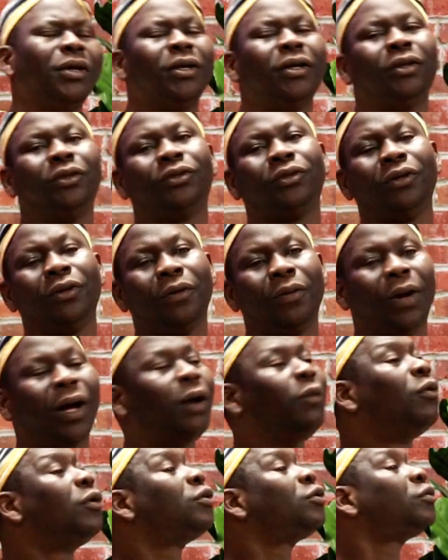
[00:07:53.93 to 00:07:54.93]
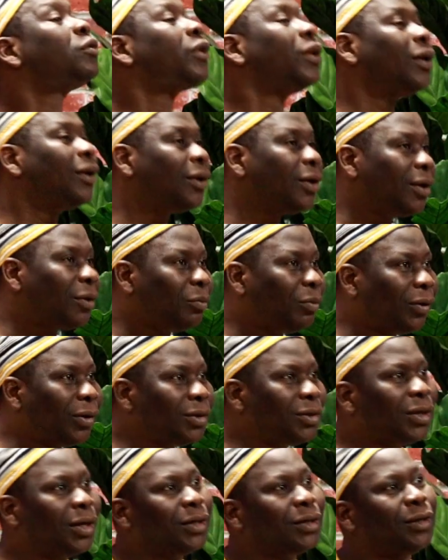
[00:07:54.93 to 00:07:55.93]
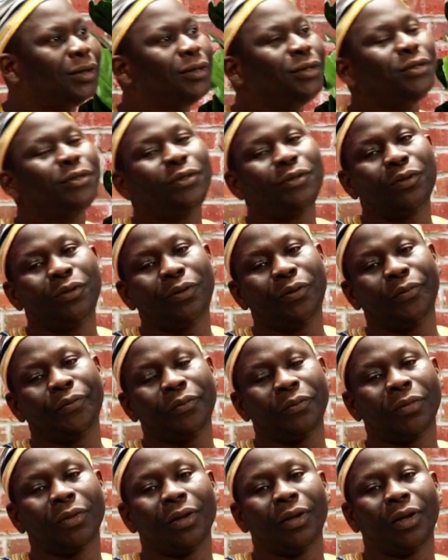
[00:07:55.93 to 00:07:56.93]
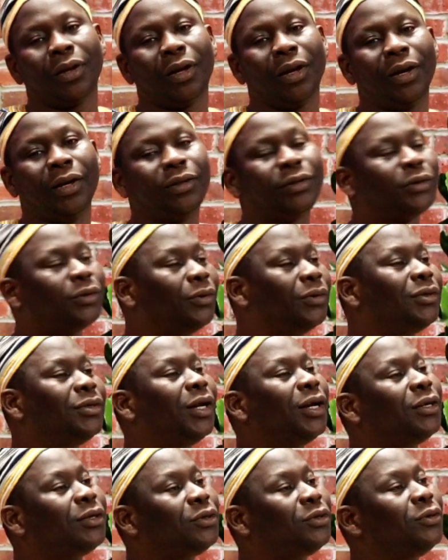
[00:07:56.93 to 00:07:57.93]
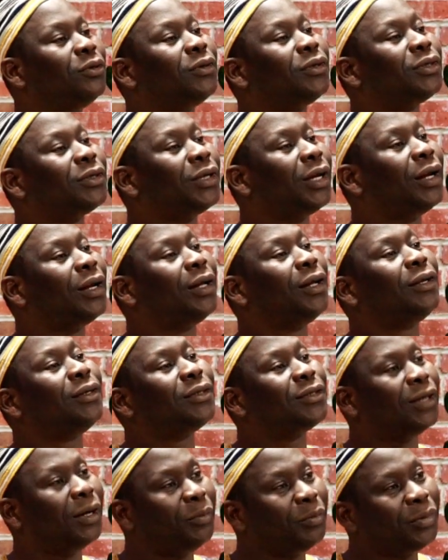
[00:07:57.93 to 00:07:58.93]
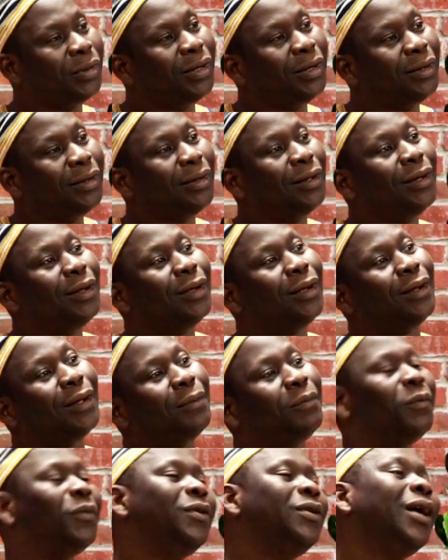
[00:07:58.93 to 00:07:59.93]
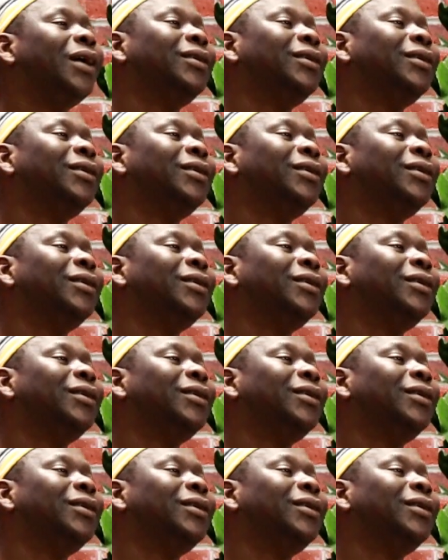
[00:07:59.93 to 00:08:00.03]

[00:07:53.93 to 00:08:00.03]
So I was thinking about that, and so it's good that you're stating something, not